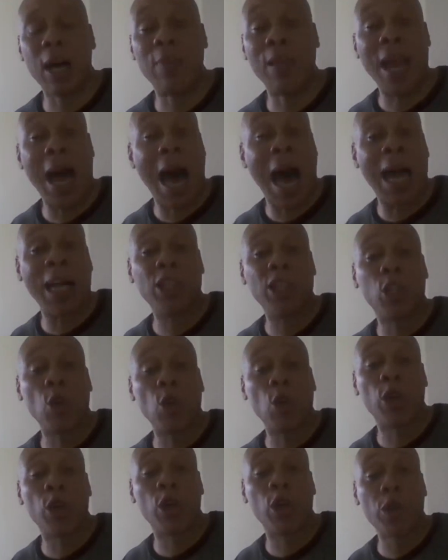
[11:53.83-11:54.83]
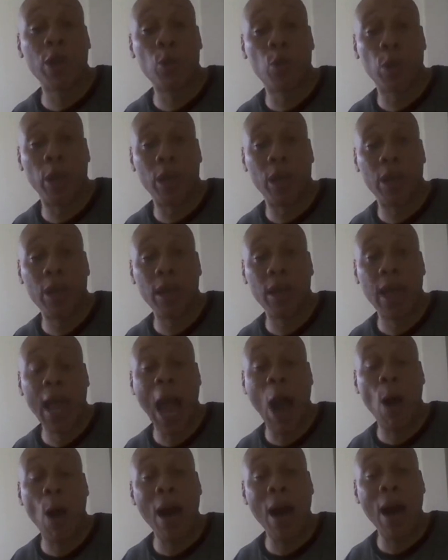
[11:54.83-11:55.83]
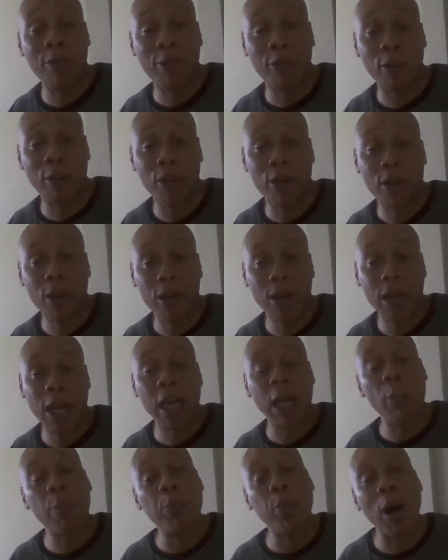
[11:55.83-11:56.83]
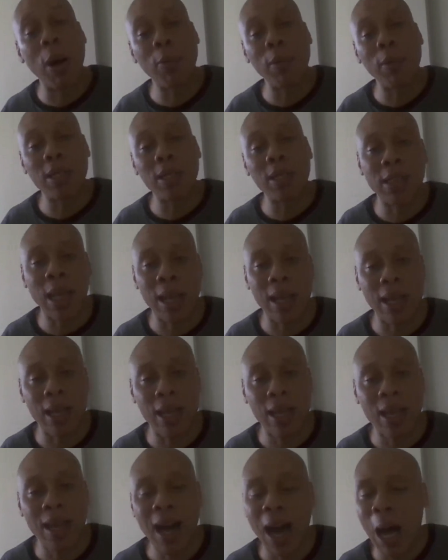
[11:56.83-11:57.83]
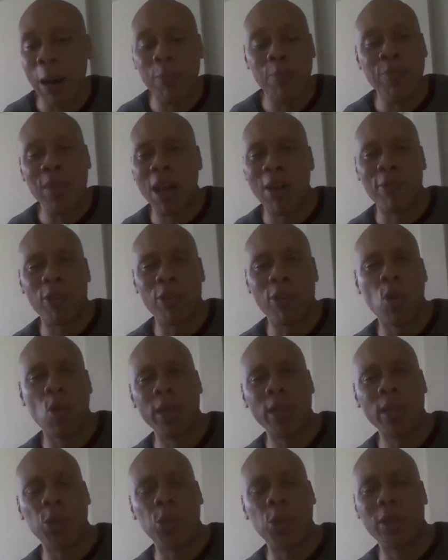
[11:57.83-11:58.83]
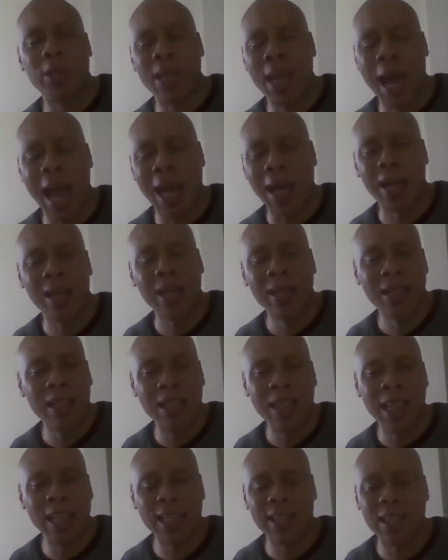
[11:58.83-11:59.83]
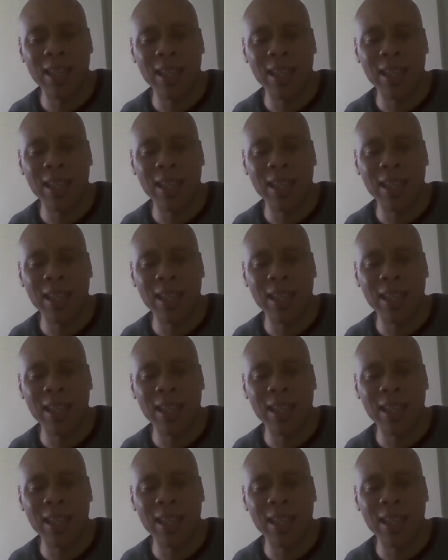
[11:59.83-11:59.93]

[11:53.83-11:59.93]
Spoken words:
that I don't agree with. However, in a public setting, I'm never going to attack the Nation of